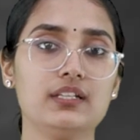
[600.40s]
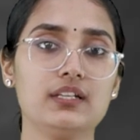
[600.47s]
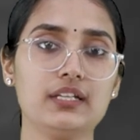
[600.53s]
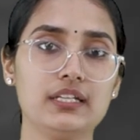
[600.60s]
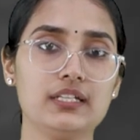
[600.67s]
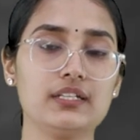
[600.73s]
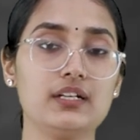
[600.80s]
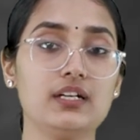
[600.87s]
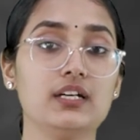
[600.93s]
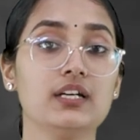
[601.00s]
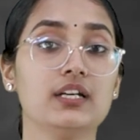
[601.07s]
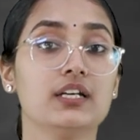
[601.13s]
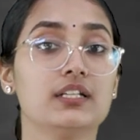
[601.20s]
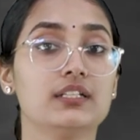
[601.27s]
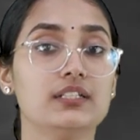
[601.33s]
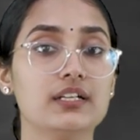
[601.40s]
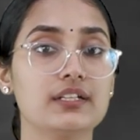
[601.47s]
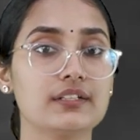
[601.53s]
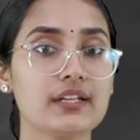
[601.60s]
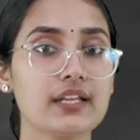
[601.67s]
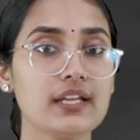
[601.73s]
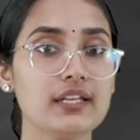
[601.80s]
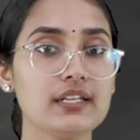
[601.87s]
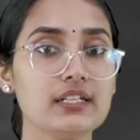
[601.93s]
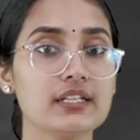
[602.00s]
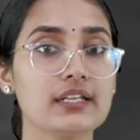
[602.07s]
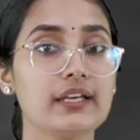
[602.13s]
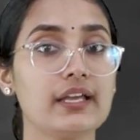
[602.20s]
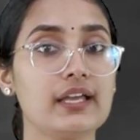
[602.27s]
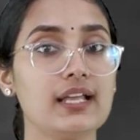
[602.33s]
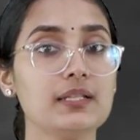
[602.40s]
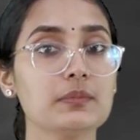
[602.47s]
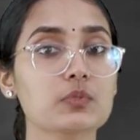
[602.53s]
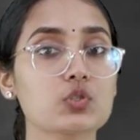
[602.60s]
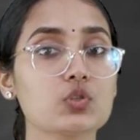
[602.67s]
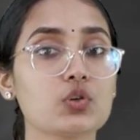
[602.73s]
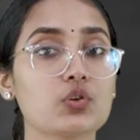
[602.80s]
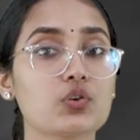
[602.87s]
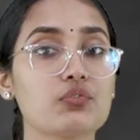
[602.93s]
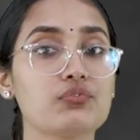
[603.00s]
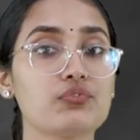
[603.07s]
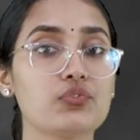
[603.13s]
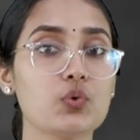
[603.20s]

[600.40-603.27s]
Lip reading: in the India. The rain helps to grow